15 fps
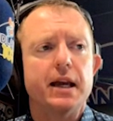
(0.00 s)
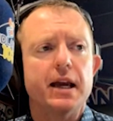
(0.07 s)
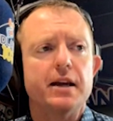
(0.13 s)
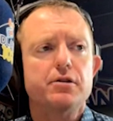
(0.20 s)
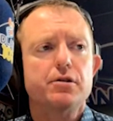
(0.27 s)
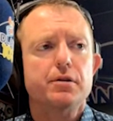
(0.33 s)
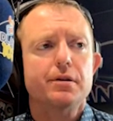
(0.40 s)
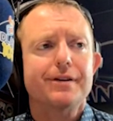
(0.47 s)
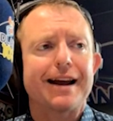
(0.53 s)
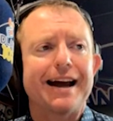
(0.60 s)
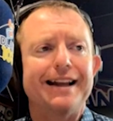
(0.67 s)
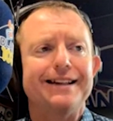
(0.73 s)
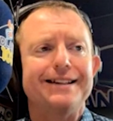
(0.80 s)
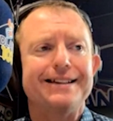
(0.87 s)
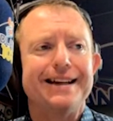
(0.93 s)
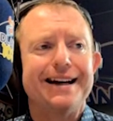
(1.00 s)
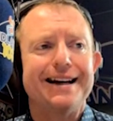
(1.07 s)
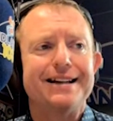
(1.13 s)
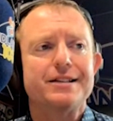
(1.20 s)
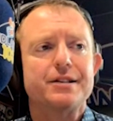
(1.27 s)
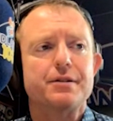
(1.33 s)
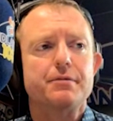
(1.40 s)
medication a
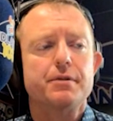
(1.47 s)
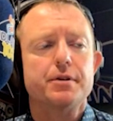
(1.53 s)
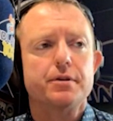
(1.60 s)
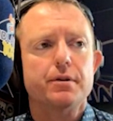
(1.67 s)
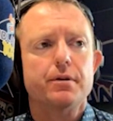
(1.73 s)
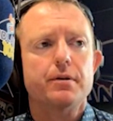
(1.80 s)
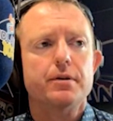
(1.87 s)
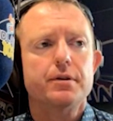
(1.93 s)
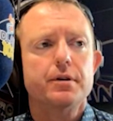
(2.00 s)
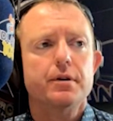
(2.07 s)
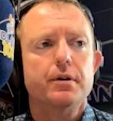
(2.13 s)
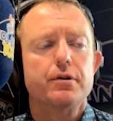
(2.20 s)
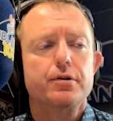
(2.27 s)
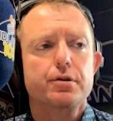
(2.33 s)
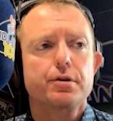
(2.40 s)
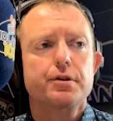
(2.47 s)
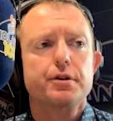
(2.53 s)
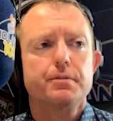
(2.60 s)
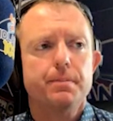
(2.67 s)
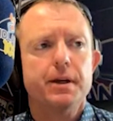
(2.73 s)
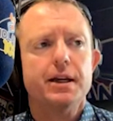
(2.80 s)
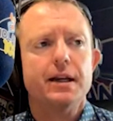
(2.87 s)
last resort, or
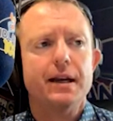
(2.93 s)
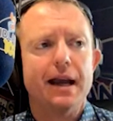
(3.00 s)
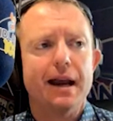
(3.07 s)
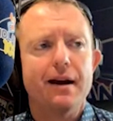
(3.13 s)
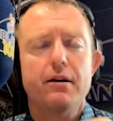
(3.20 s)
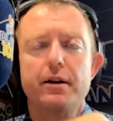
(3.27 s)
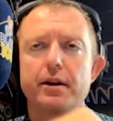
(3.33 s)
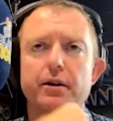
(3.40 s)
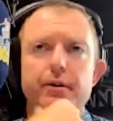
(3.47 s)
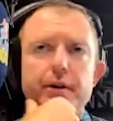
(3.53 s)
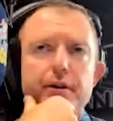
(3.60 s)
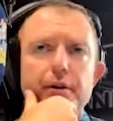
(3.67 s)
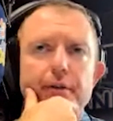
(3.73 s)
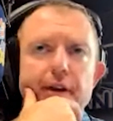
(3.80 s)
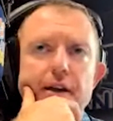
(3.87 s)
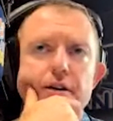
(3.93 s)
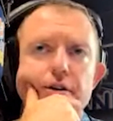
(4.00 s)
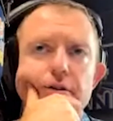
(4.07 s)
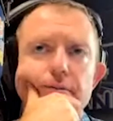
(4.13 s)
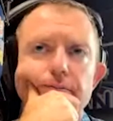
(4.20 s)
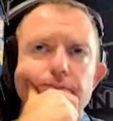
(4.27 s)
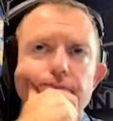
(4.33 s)
should it be an earlier
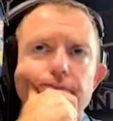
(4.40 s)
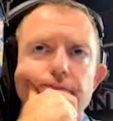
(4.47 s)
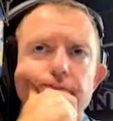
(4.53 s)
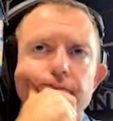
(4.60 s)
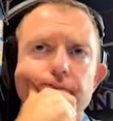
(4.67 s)
intervention?